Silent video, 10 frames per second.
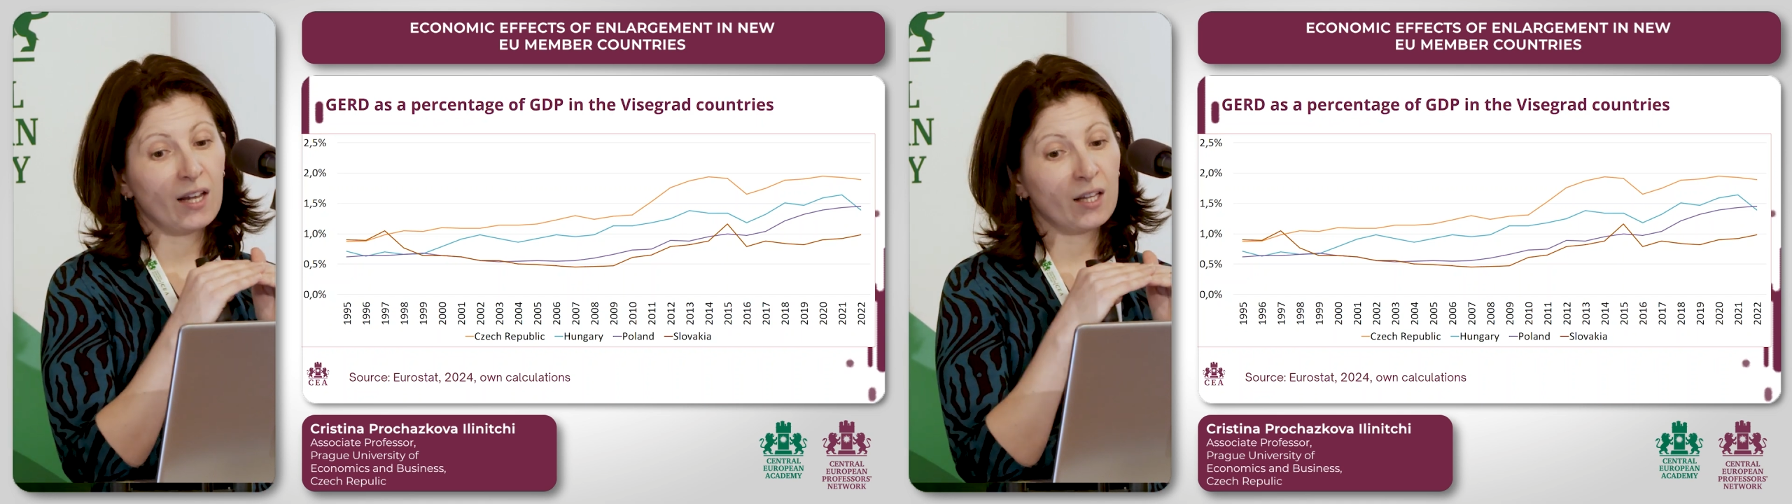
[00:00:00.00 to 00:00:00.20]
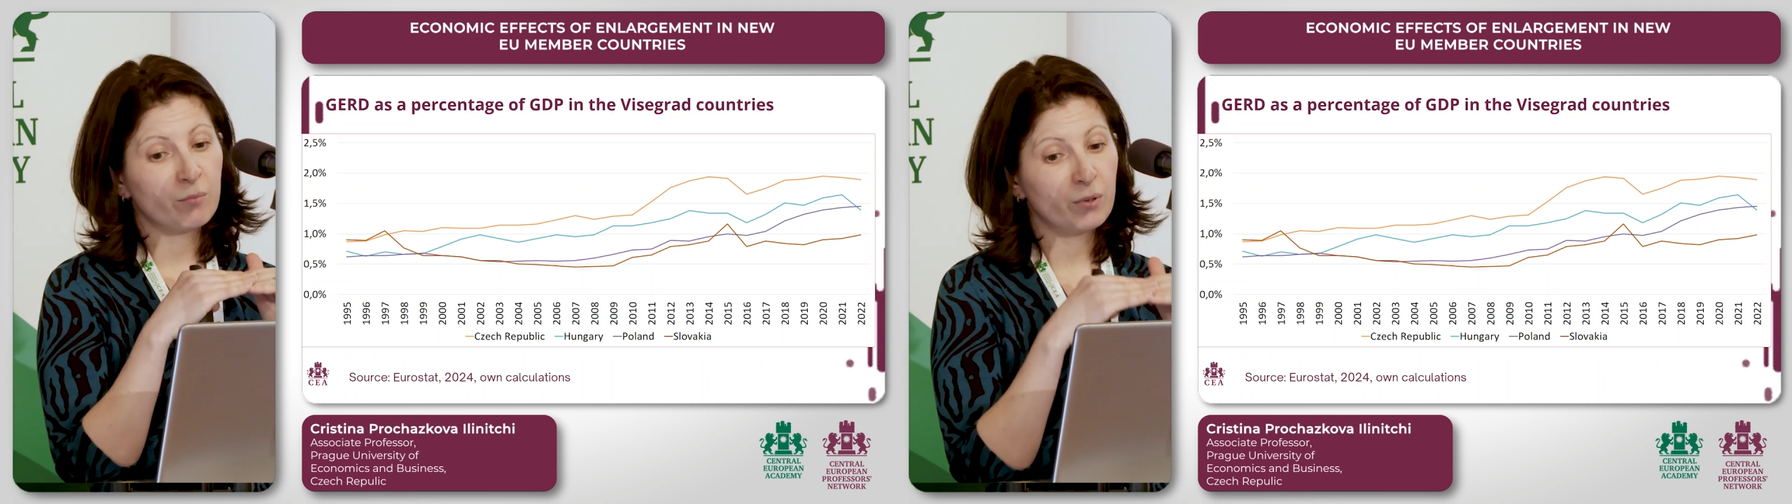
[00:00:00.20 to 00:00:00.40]

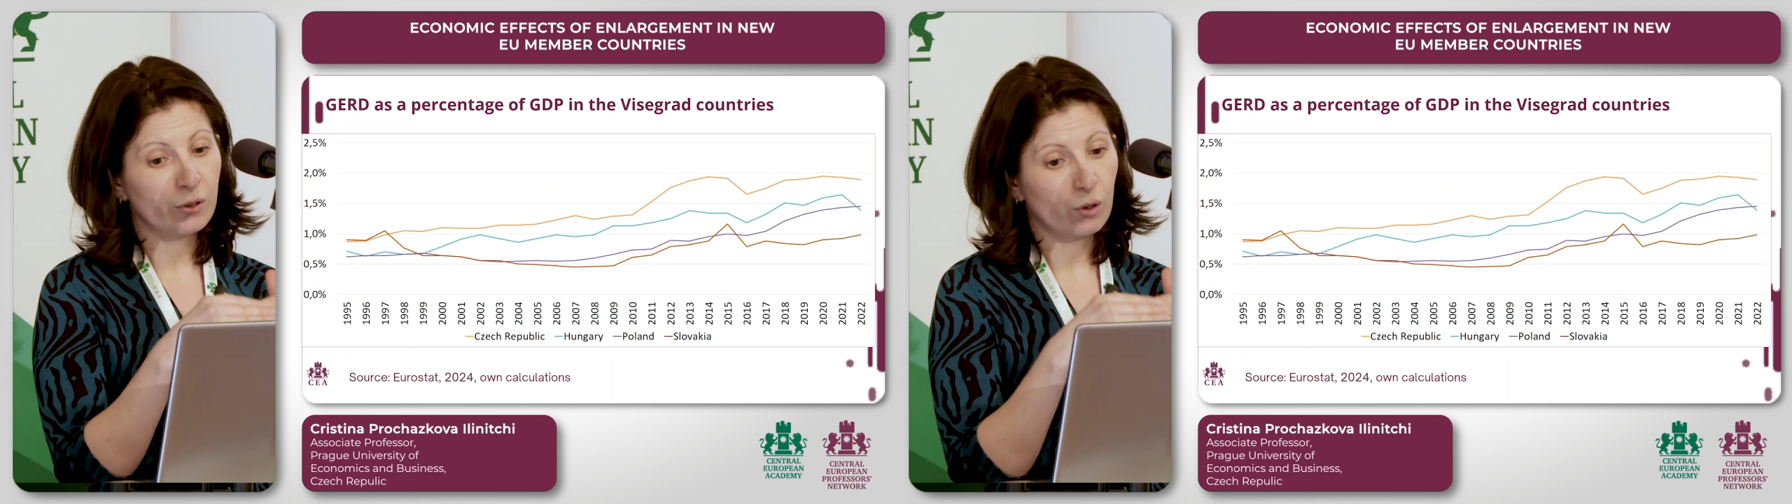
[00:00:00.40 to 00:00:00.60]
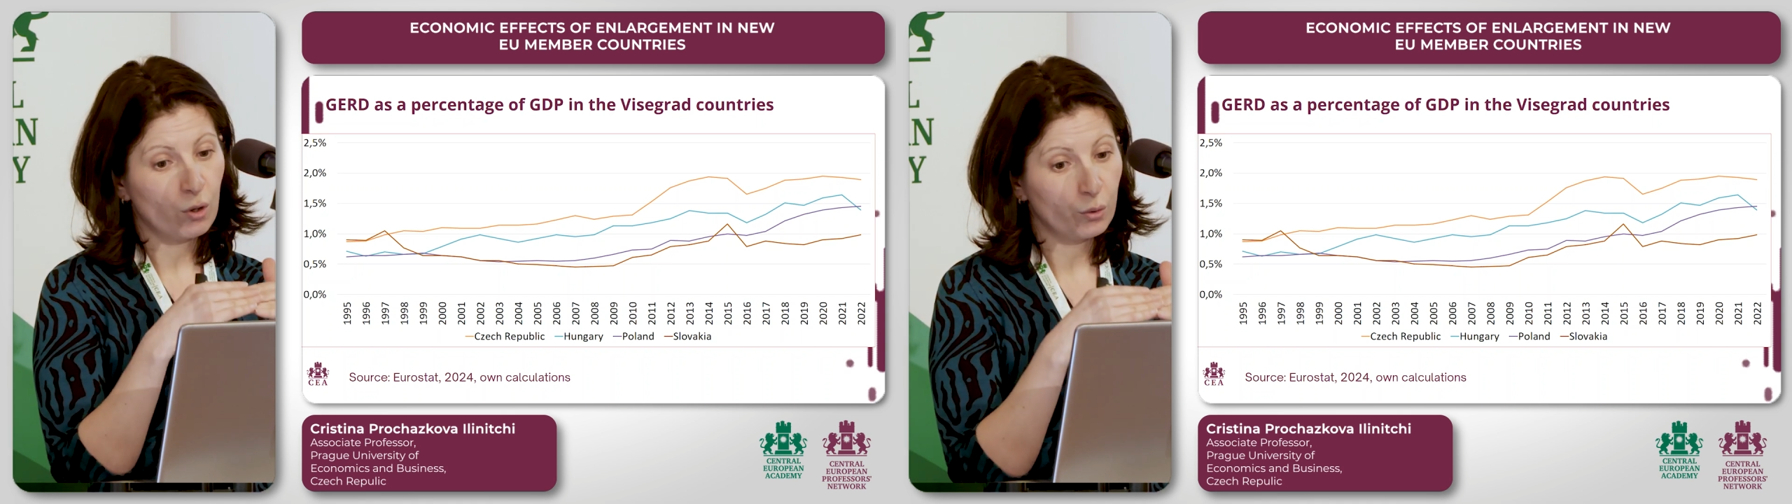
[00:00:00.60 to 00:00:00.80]
and
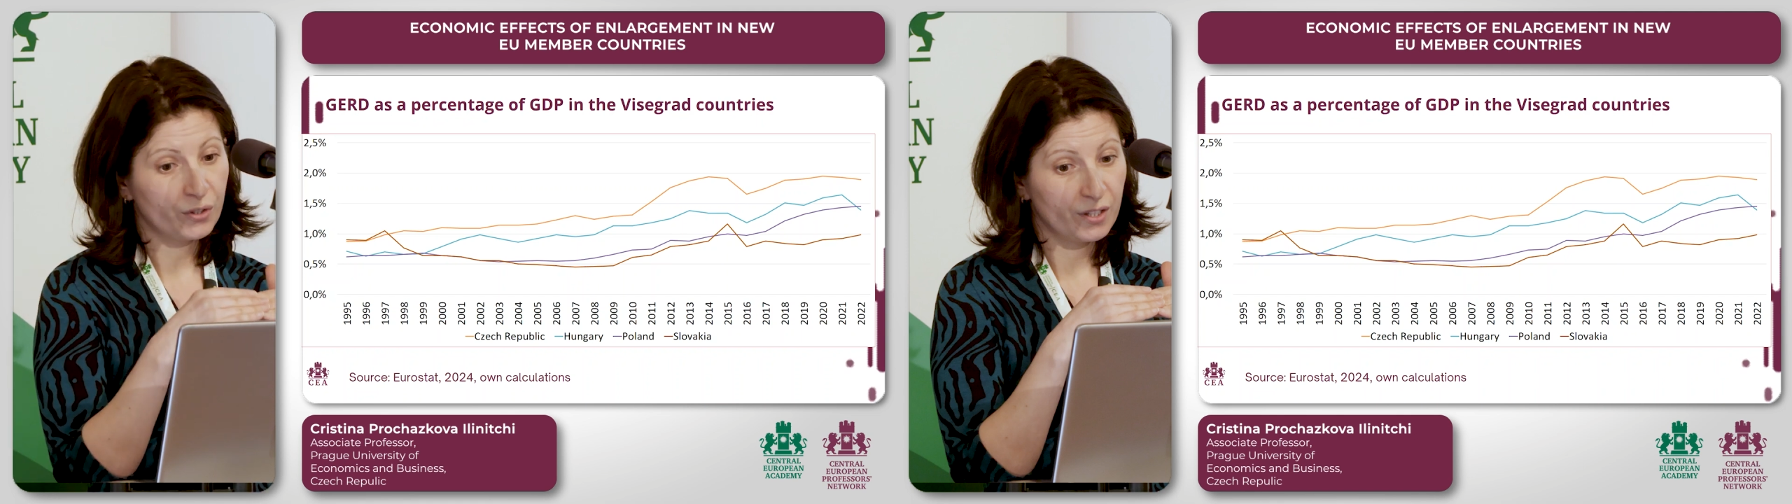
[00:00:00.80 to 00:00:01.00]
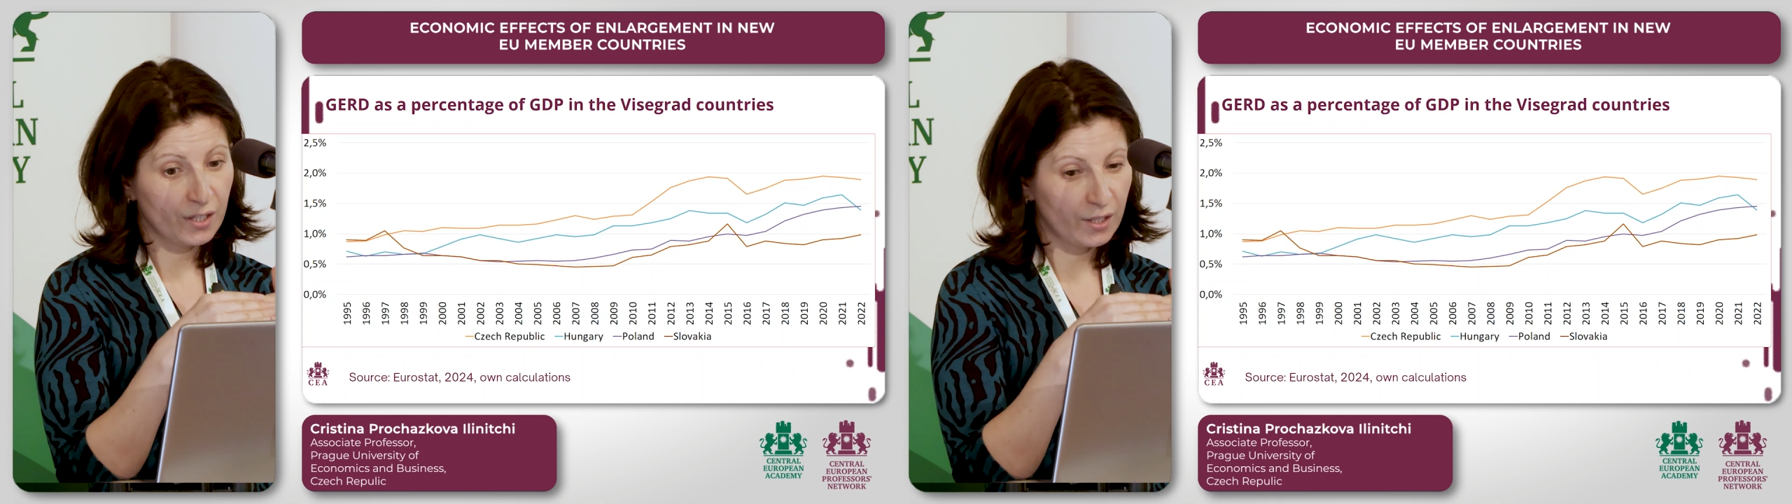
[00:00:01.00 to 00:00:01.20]
below
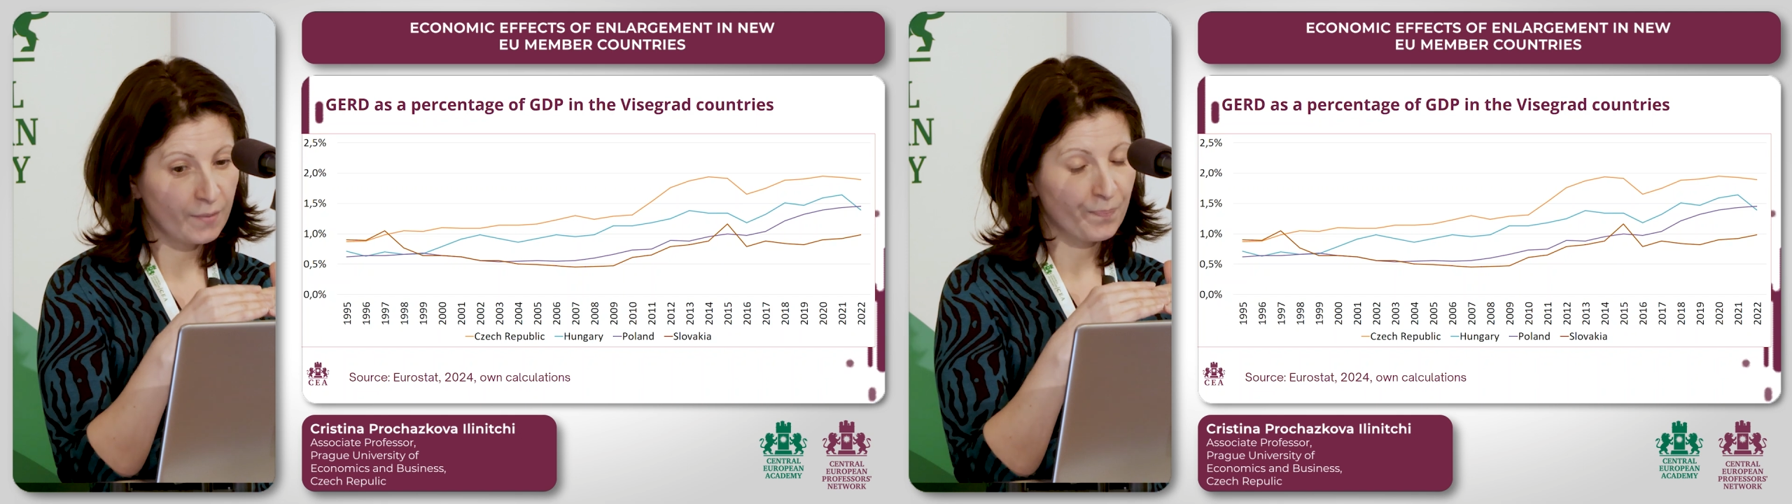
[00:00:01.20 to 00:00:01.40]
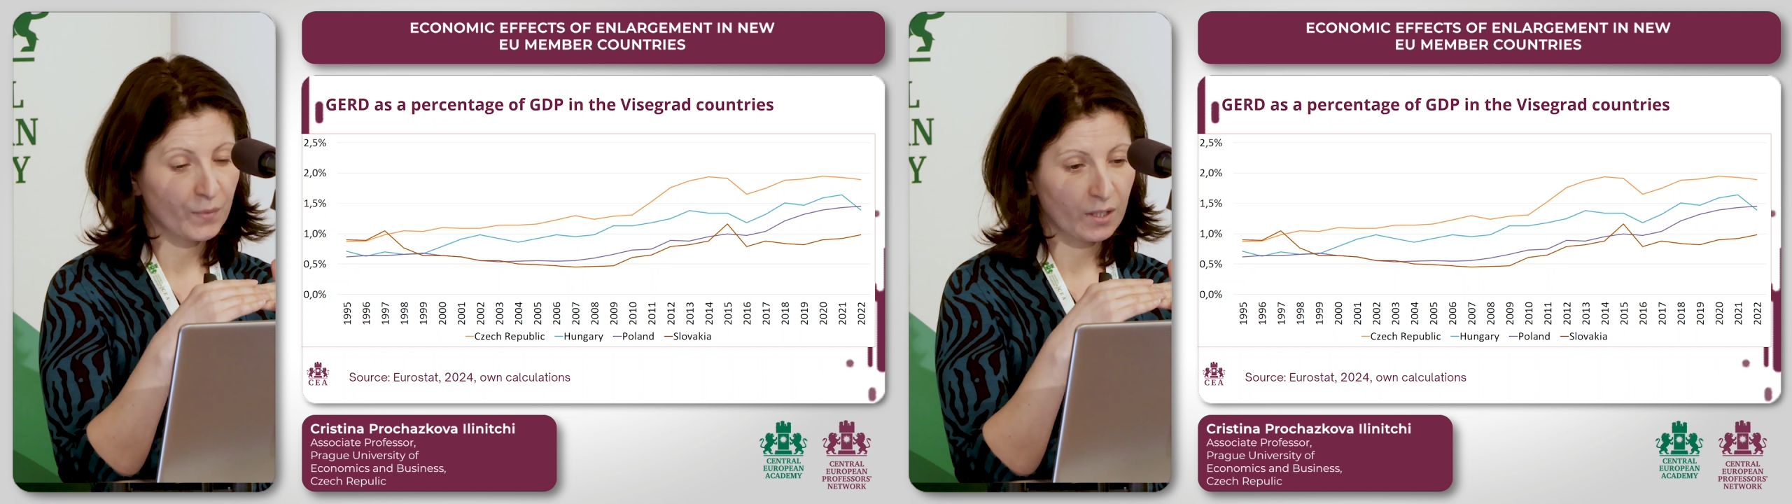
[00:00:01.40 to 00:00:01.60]

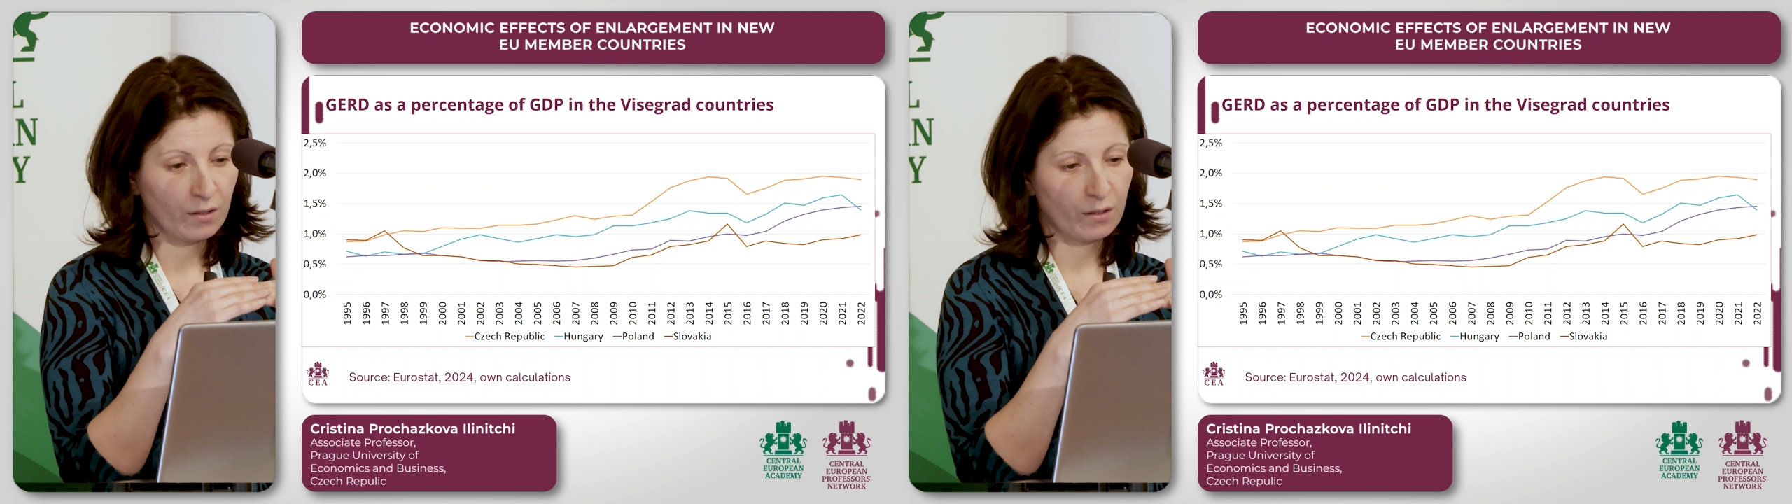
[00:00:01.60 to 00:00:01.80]
the